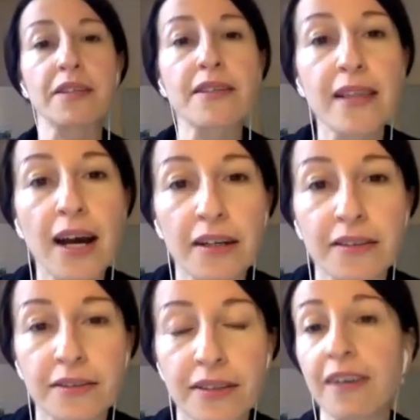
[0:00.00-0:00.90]
slide.
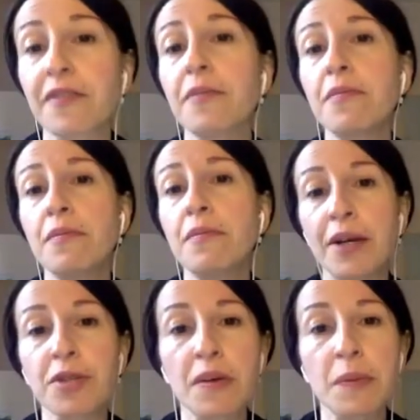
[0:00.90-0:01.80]
They are
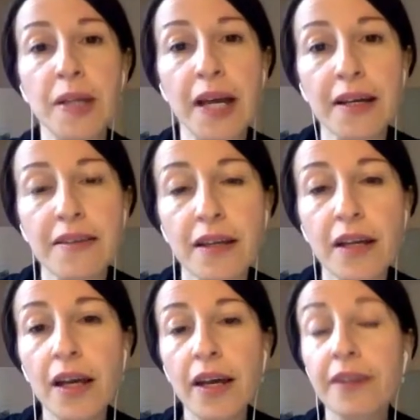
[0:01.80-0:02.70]
manuscript text.
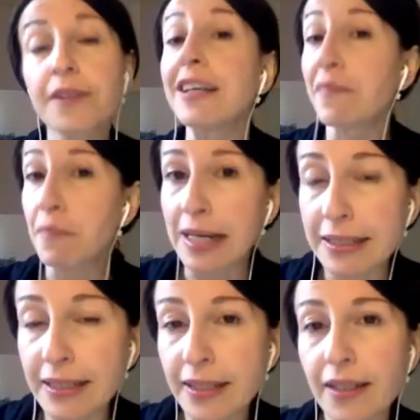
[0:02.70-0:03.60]
There are
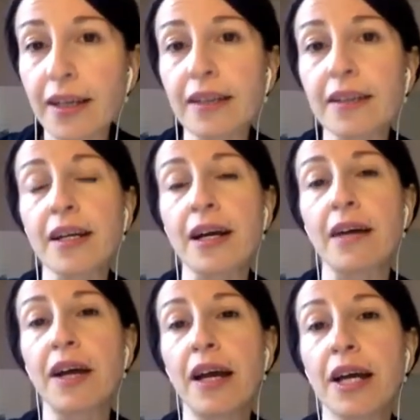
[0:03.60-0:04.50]
many, and they
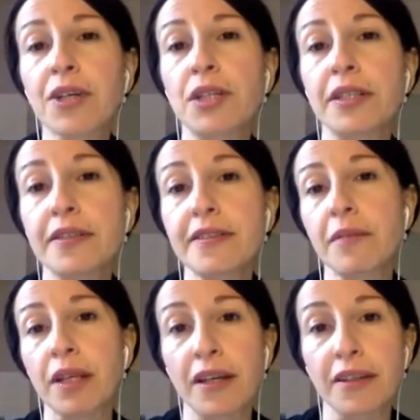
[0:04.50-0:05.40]
are actually
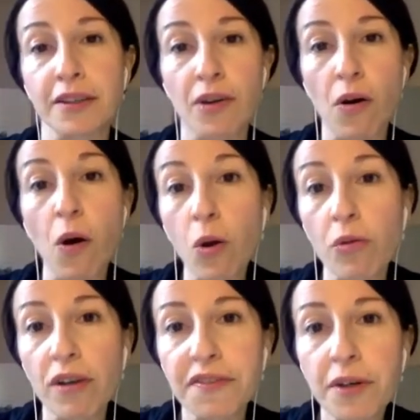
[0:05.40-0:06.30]
disseminated all
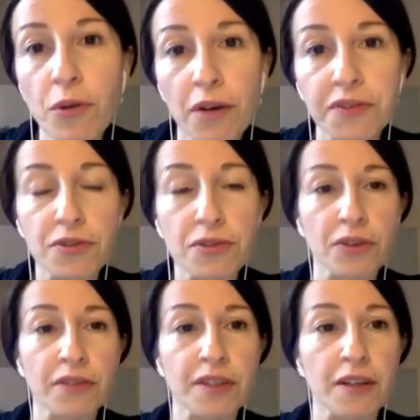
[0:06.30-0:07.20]
over the world.
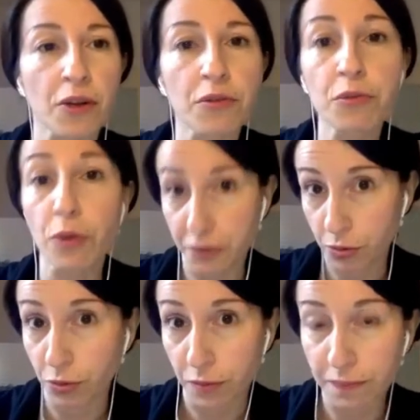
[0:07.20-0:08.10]
So there is a lot of work
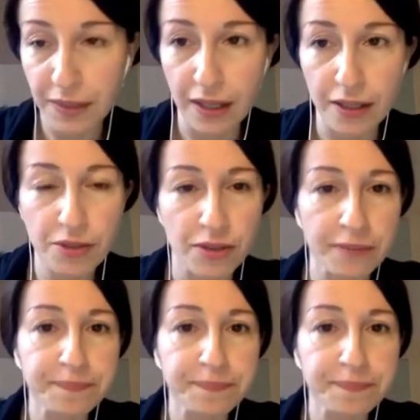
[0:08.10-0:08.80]
to do, actually.